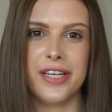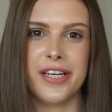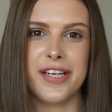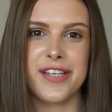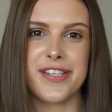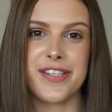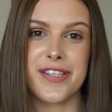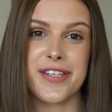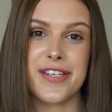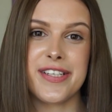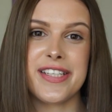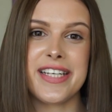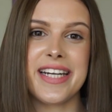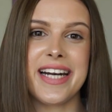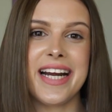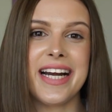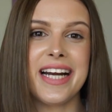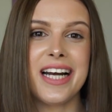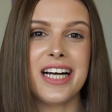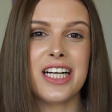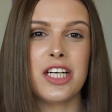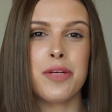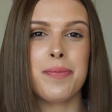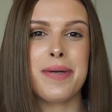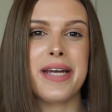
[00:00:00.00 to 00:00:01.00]
So today
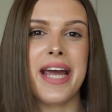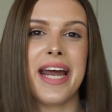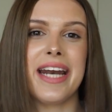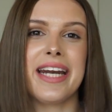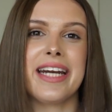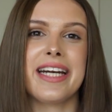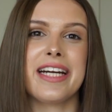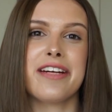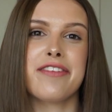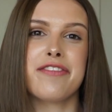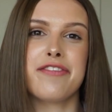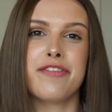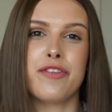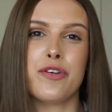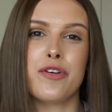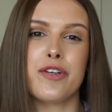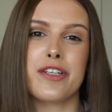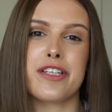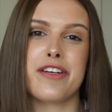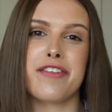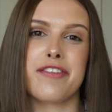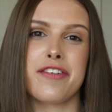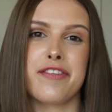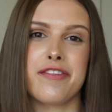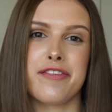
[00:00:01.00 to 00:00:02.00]
I'm going to be editing 4
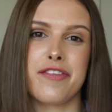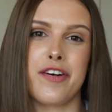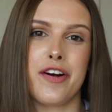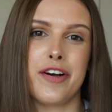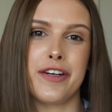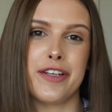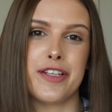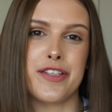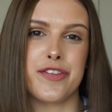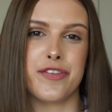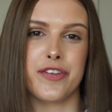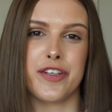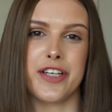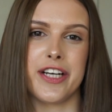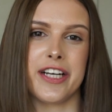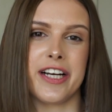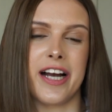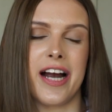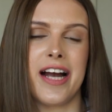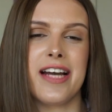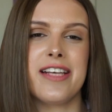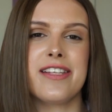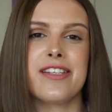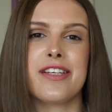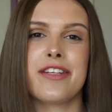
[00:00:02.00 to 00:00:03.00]
different photos for you
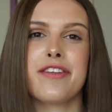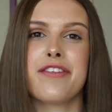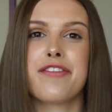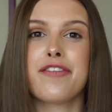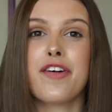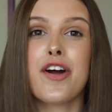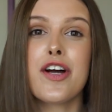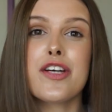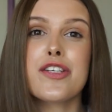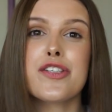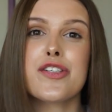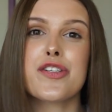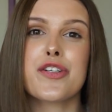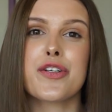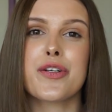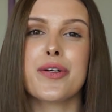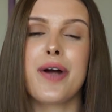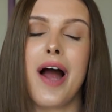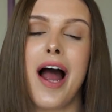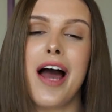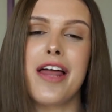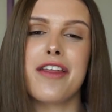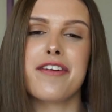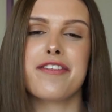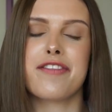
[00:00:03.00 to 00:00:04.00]
guys. So the first 2
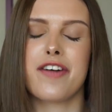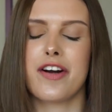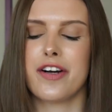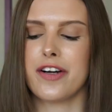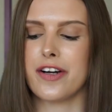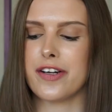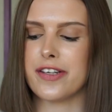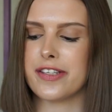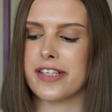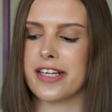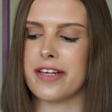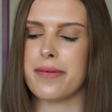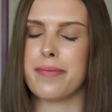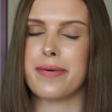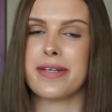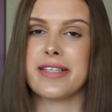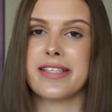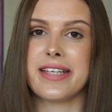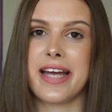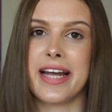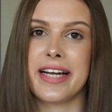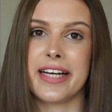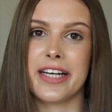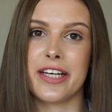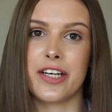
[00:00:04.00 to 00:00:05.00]
are the photos that have been
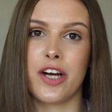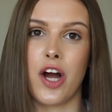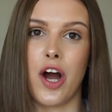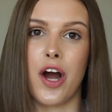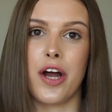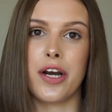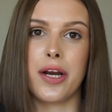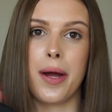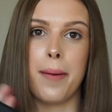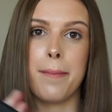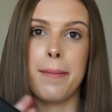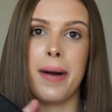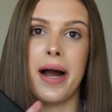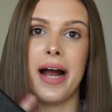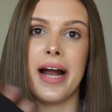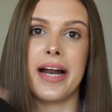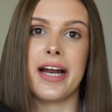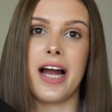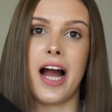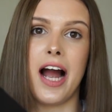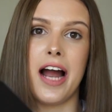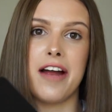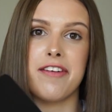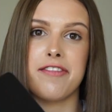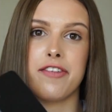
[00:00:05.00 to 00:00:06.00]
taken on
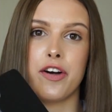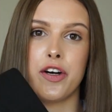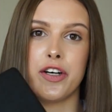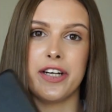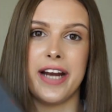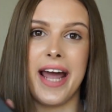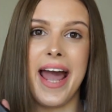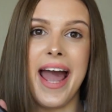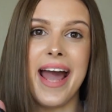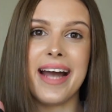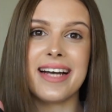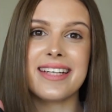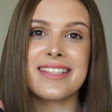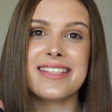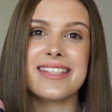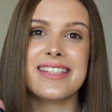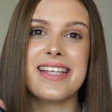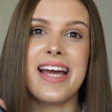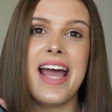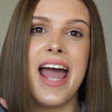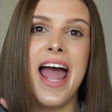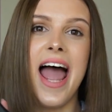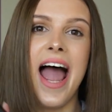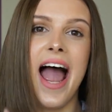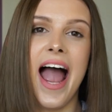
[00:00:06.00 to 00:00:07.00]
my iPhone X,
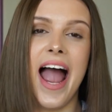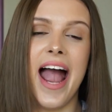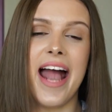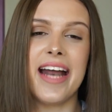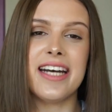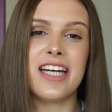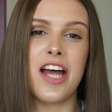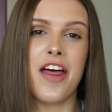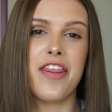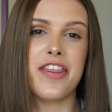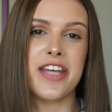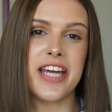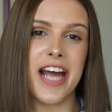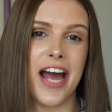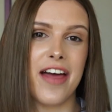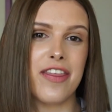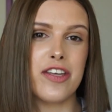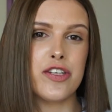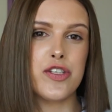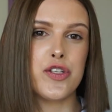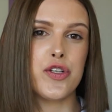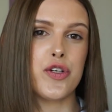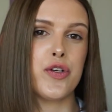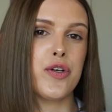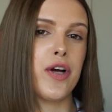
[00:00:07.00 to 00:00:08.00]
and the
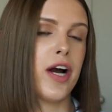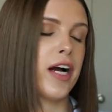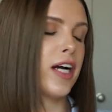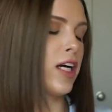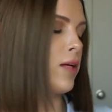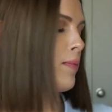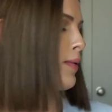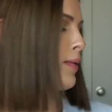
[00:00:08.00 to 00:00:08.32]
other 2 are going